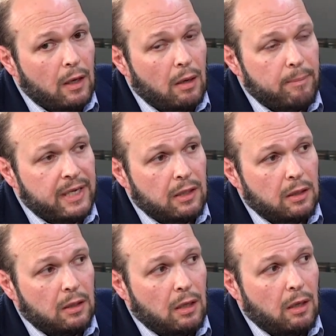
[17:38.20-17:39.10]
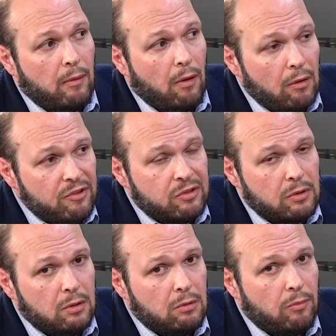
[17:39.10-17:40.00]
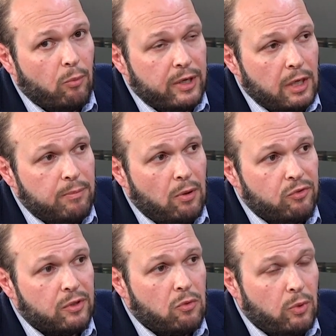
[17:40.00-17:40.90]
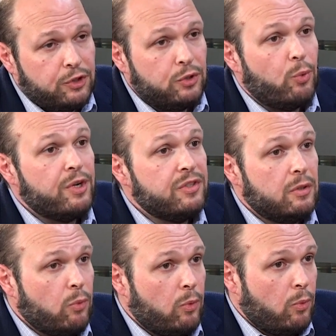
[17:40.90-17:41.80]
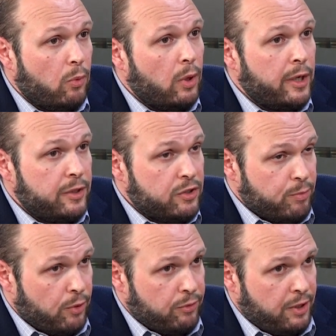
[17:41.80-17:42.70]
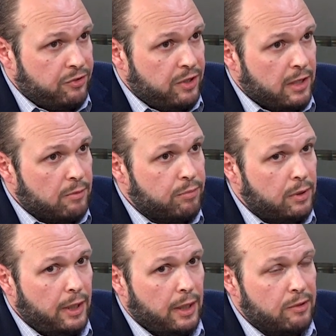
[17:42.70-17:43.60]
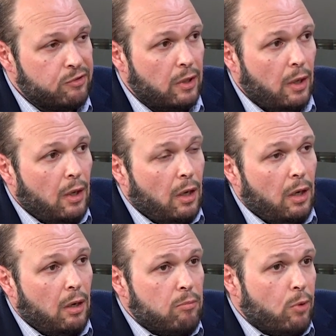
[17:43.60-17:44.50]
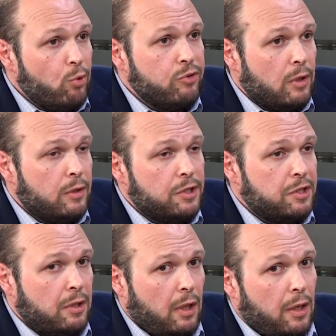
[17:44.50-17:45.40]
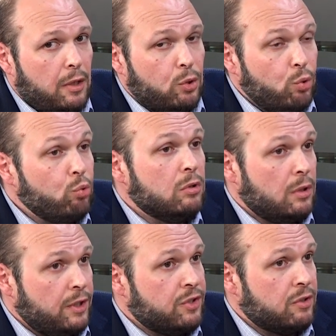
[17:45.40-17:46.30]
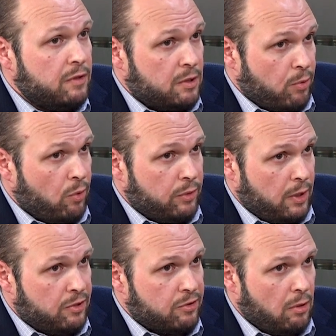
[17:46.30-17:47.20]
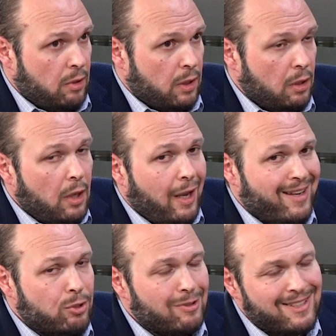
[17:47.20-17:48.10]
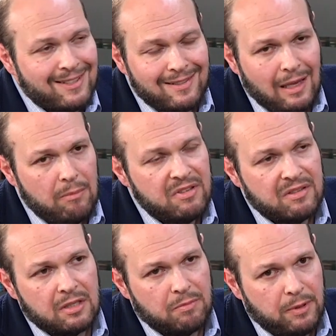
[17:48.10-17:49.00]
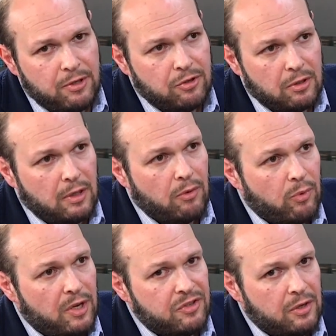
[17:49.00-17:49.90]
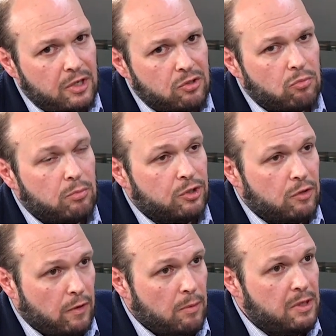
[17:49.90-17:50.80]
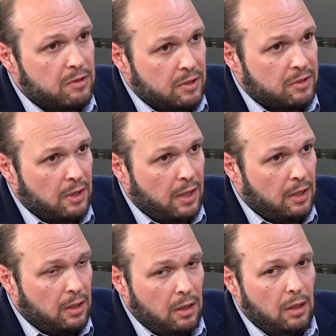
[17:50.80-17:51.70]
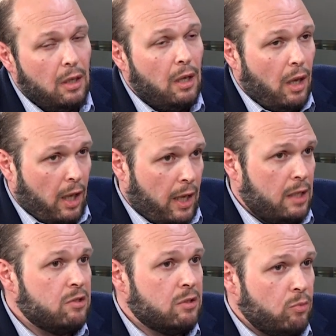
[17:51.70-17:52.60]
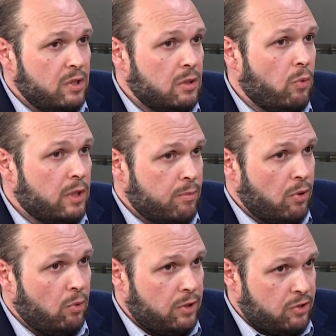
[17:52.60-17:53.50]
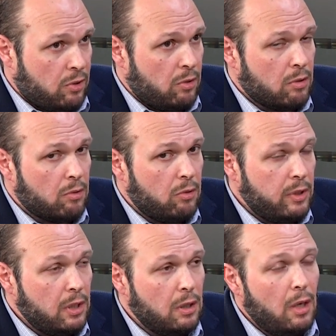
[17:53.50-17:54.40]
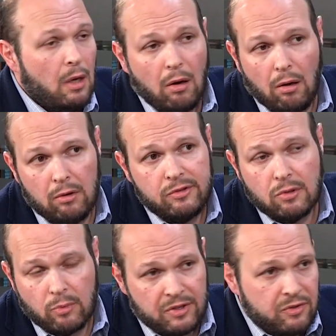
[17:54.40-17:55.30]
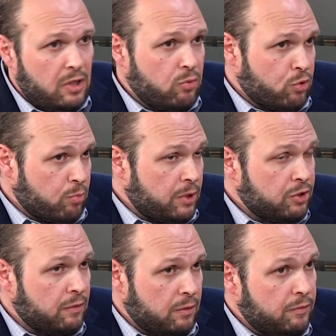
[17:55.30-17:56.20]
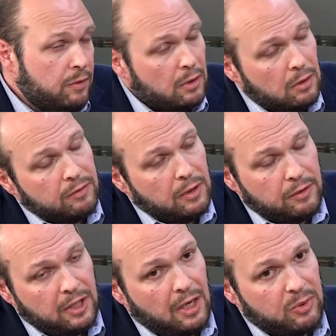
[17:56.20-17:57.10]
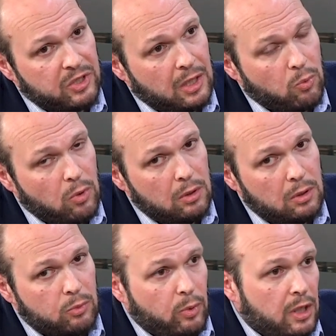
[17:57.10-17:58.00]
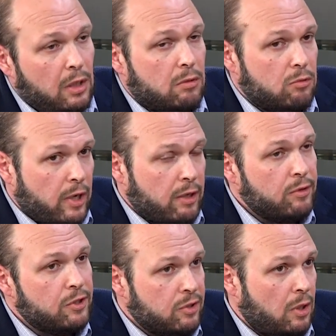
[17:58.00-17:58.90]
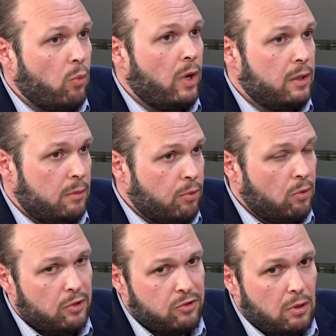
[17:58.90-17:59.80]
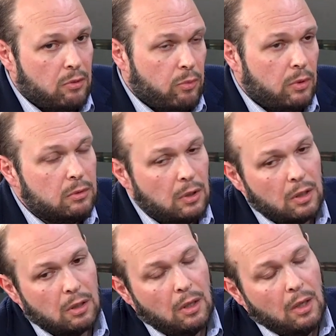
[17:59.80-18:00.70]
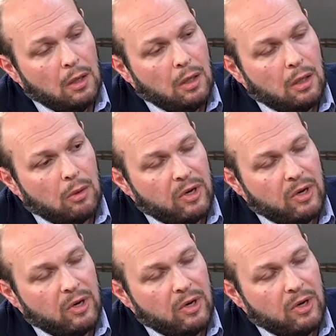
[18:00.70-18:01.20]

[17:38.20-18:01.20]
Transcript: Uh, but uh, also, when they pose the question, what is the, why are these protests taking place, uh, most understand who the leaders of these protests are. And so the same suspicion that resonates through much of Armenian society, hence the reason why the protests are ongoing, also resonates with much of the, of, of the outside world when they try to understand why the protests aren't uh,